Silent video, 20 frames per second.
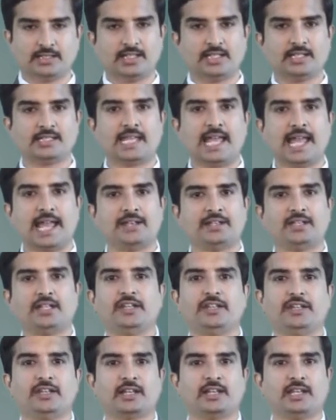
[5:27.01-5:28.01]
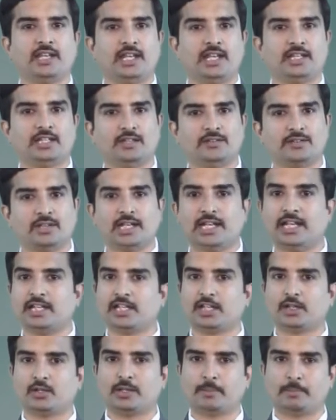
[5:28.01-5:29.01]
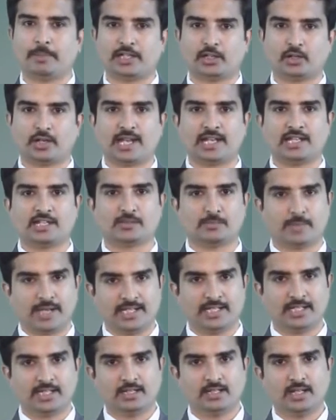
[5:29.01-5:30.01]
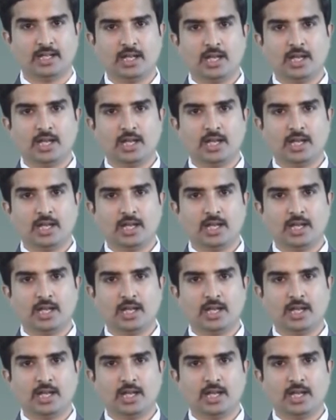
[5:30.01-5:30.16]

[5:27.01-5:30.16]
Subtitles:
That is, anteriorly it is related to the pectoralis minor,